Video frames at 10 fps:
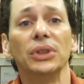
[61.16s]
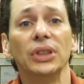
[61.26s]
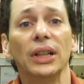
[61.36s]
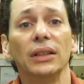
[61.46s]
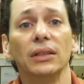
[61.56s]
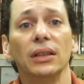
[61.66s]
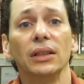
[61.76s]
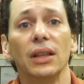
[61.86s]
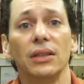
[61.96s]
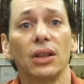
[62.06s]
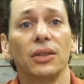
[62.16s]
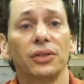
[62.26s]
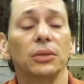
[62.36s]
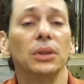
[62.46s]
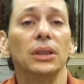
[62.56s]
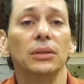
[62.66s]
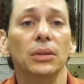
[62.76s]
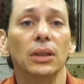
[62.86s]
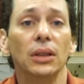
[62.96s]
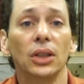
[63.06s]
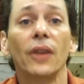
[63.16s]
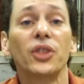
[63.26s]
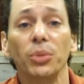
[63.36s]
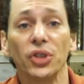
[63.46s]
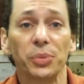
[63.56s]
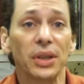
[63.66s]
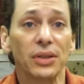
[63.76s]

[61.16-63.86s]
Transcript: but yet it's also a comfortable